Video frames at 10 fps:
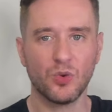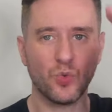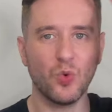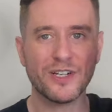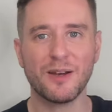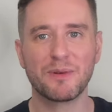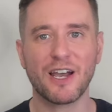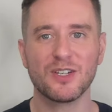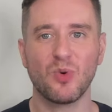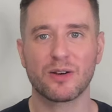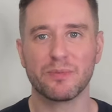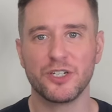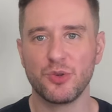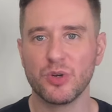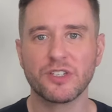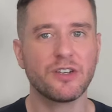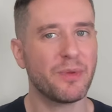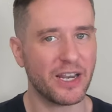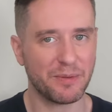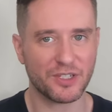What's up, guys? Welcome to G Whiskey.
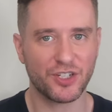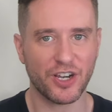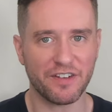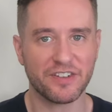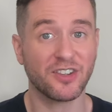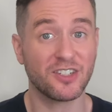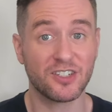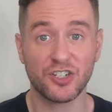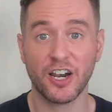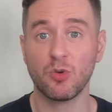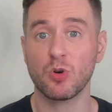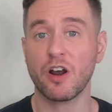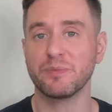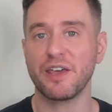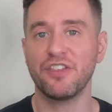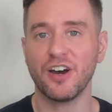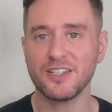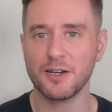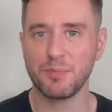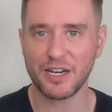My name is Jeff. Now, this is a channel where I offer my thoughts
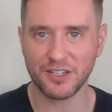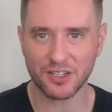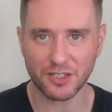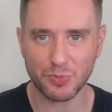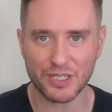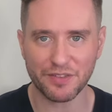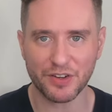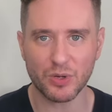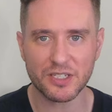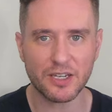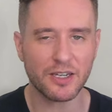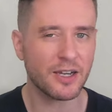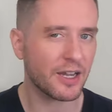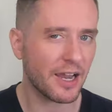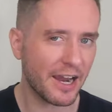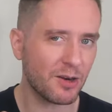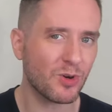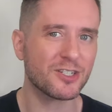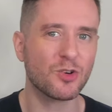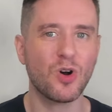and opinions on a specific whiskey, and
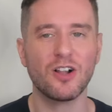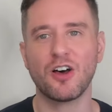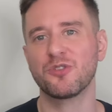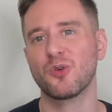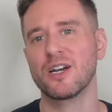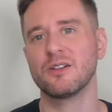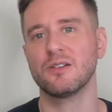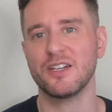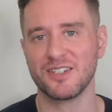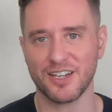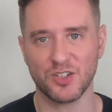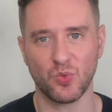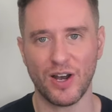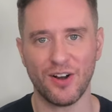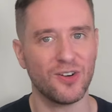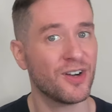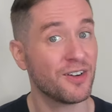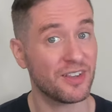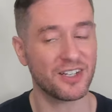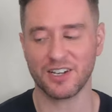once in a while, I'll throw in a list as well.
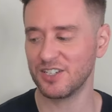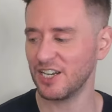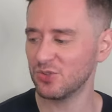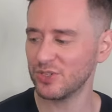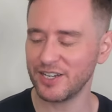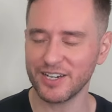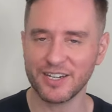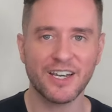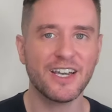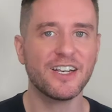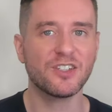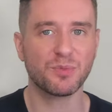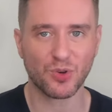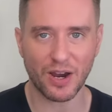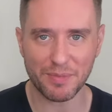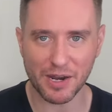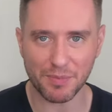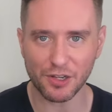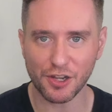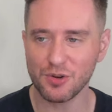That sounds interesting. Hit subscribe down
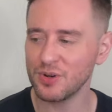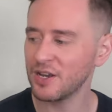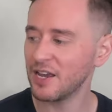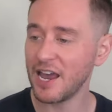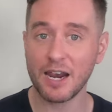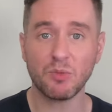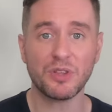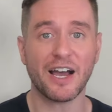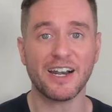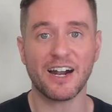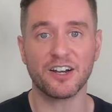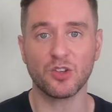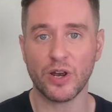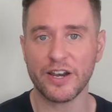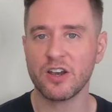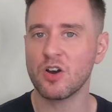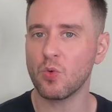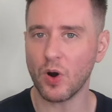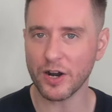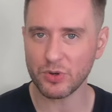below. And with that out of the way,
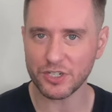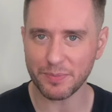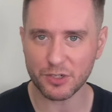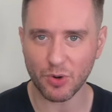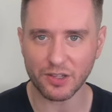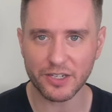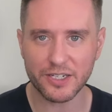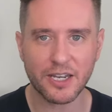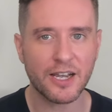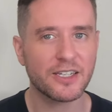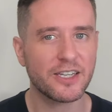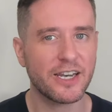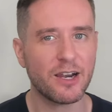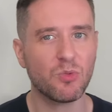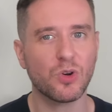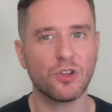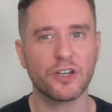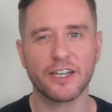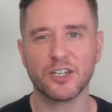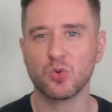why don't we jump into our list? Today, we're
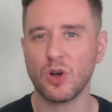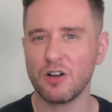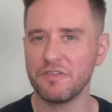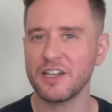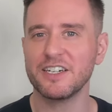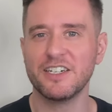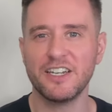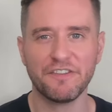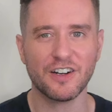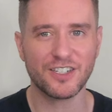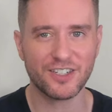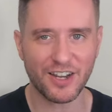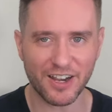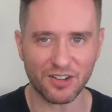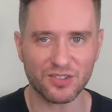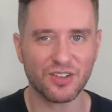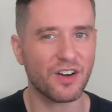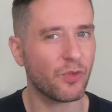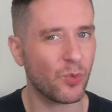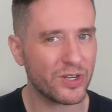looking at 12 different styles
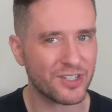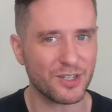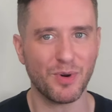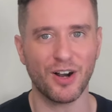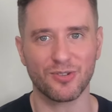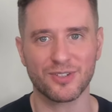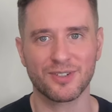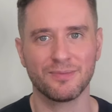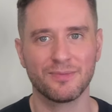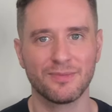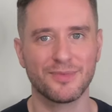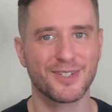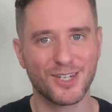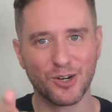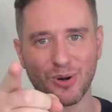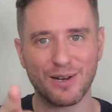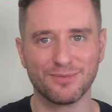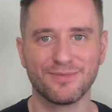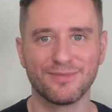of whiskey bottles. Stick around.